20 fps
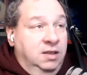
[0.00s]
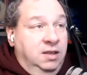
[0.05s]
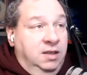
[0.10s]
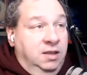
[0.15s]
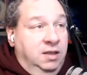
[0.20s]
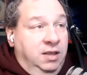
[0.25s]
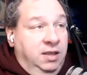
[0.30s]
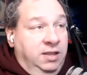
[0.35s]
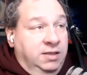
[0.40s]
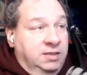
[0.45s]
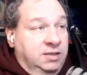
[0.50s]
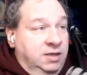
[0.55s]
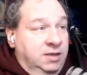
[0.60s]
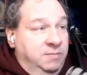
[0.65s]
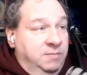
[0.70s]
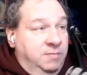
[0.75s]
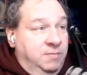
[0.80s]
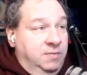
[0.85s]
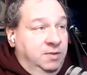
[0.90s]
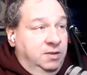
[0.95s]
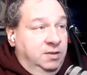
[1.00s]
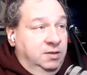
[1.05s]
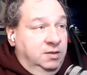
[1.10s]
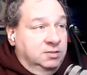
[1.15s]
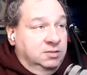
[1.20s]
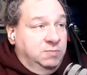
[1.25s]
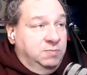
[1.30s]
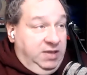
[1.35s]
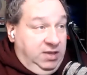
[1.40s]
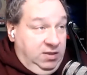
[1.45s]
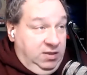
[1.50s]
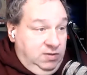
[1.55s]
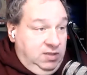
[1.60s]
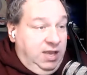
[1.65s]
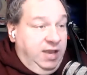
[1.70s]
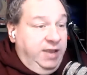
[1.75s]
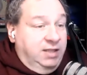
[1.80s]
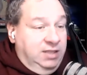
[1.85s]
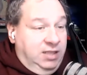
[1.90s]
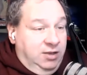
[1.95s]
And speaking of the
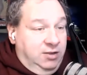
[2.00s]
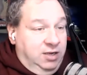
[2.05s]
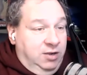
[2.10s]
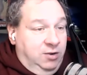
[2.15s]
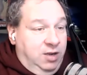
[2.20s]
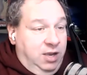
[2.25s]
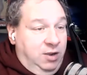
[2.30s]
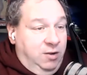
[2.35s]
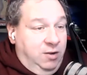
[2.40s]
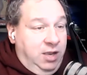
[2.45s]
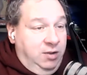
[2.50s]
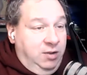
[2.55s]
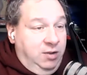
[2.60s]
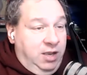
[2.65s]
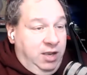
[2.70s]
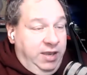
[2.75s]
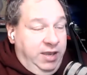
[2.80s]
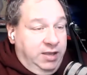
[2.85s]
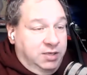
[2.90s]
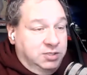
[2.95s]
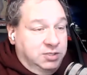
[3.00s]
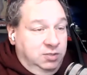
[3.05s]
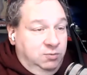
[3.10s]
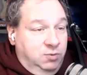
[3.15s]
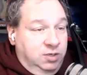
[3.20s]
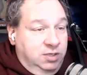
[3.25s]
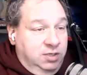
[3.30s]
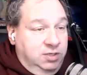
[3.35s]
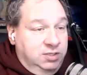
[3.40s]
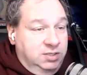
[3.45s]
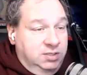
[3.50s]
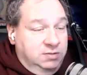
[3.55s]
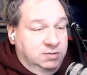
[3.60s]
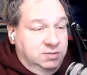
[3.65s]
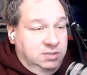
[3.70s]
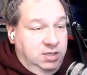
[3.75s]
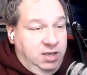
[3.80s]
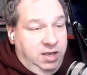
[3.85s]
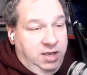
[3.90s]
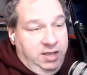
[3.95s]
iCloud, I actually wanted
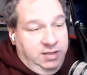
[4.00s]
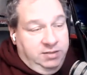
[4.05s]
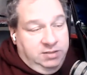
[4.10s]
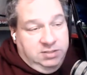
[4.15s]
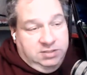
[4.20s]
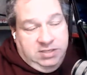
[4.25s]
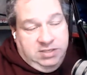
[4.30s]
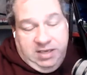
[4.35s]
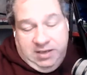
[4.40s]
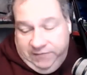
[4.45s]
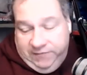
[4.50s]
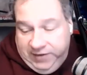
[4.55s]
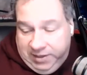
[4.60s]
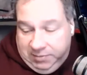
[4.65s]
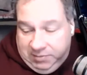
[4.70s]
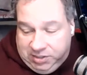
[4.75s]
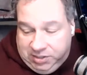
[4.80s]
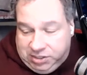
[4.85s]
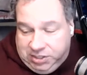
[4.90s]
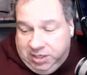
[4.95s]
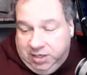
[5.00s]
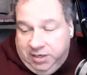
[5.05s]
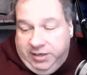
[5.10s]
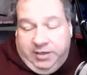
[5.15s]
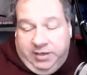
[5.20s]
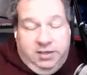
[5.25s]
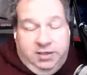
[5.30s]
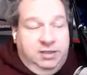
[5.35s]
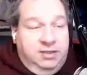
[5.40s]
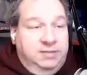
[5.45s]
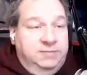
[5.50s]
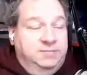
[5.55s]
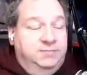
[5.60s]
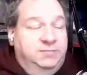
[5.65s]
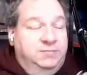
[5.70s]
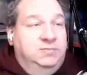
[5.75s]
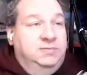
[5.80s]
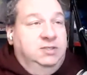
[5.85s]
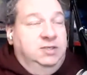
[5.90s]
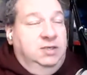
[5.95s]
to. I just had a family sharing
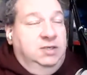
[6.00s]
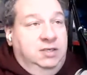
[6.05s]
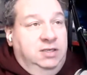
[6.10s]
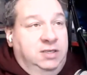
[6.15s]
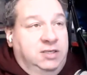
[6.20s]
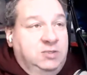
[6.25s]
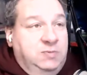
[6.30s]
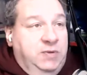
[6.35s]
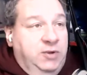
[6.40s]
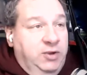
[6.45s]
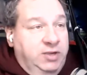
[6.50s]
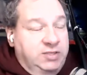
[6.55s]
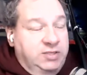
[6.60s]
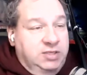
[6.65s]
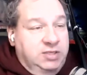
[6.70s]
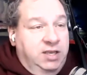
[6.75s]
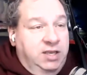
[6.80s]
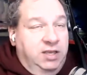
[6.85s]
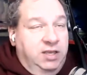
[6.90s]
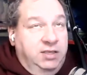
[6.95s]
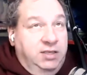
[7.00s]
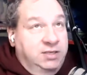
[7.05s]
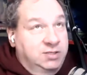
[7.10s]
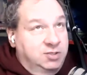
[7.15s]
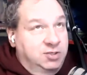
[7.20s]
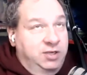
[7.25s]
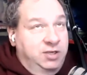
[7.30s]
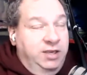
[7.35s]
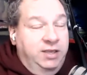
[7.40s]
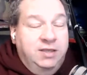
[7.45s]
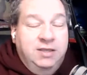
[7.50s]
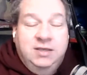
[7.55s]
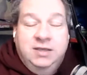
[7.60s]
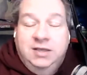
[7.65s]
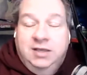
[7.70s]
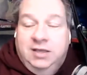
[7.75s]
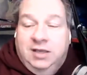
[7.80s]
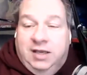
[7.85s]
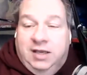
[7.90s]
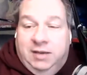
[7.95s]
experience yesterday.
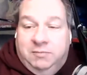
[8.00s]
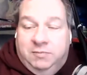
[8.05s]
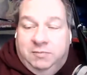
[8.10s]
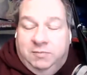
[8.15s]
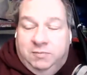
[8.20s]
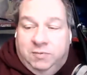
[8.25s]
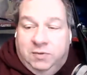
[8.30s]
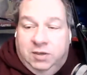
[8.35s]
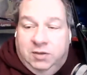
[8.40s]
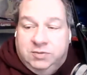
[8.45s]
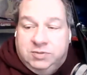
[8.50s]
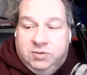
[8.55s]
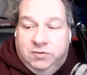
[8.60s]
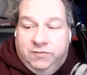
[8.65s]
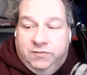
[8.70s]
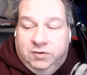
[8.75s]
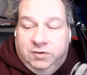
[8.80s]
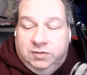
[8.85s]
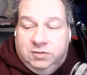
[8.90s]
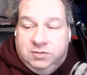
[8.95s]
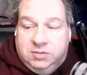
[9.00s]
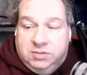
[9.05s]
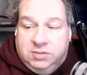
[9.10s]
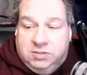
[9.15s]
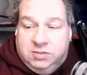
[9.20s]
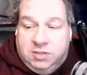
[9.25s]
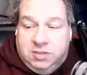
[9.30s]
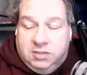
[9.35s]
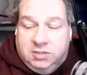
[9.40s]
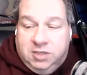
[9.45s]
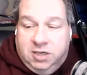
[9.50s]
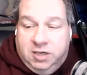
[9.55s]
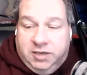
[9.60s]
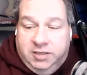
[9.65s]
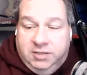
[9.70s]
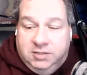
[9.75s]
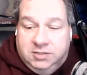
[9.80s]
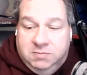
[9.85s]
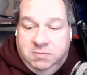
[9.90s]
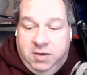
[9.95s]
I was over
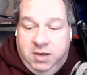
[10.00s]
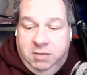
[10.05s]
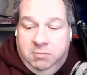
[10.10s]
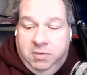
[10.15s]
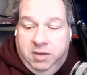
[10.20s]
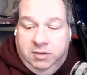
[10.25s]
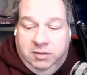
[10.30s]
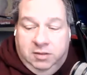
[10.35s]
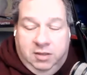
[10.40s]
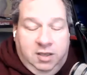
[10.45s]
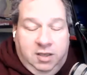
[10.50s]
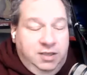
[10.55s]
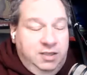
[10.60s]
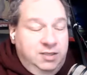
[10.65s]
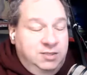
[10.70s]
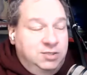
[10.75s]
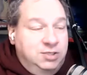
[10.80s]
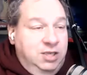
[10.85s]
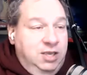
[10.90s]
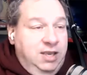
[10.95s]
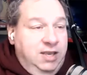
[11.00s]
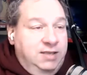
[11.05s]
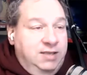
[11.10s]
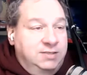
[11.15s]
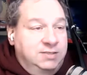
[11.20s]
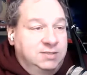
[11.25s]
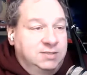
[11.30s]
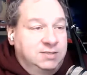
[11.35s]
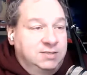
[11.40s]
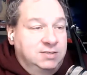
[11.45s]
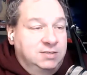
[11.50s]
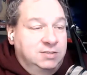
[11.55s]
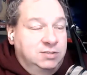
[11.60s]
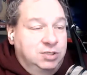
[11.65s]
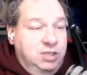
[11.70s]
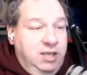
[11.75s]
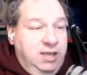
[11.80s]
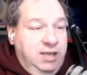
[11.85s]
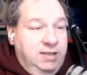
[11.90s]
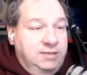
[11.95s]
talking to my mother-in-law, and she had her
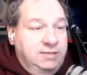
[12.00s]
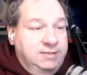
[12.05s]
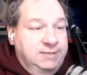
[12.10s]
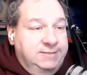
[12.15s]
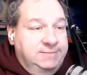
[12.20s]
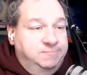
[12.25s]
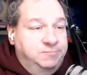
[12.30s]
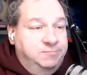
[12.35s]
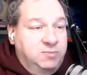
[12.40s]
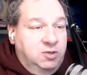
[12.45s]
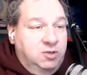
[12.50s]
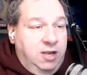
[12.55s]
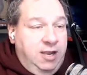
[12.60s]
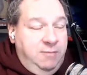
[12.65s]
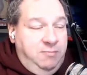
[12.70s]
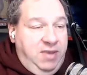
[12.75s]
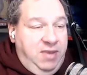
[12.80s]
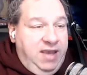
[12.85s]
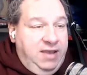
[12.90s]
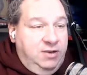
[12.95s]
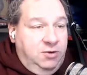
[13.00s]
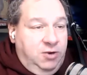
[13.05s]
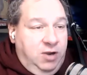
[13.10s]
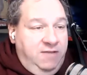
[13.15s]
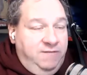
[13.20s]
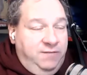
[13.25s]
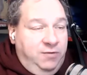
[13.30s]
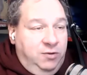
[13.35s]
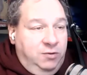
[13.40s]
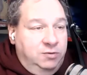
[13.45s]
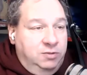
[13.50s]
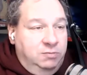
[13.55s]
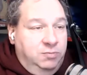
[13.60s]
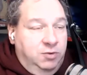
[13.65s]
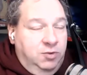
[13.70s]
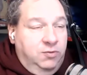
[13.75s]
iPad and her iPhone.